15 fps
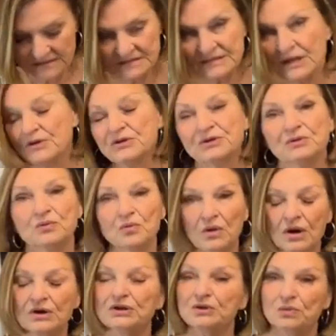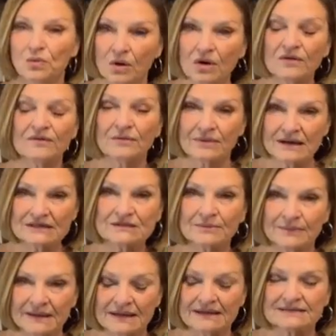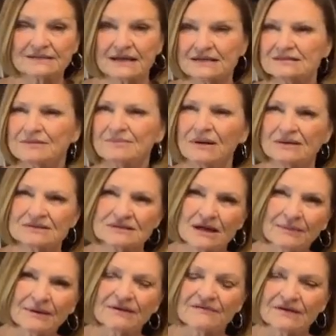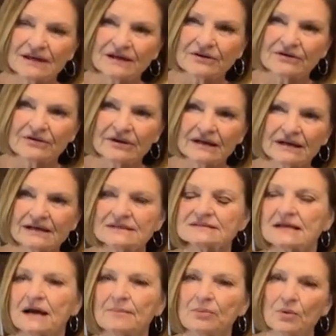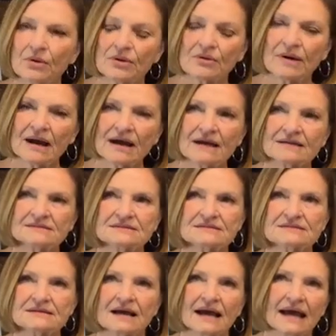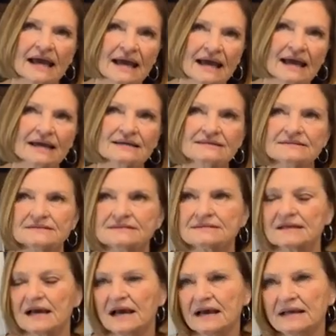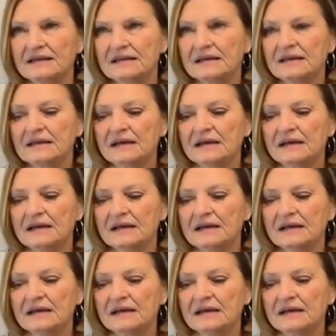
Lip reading: so you want the recipe. It's got some balsamic vinegar in it. It's got pork rinds. It's got eggs. It's got